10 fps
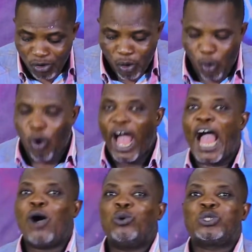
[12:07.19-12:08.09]
O
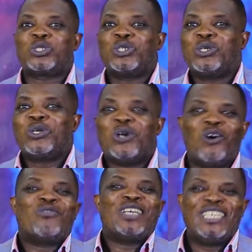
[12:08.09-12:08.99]
house
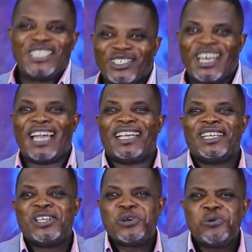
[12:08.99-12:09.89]
of Israel.
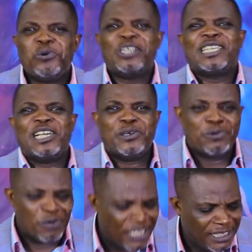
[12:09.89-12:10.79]
What
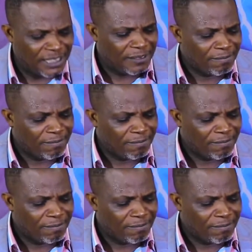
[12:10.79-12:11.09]
a word.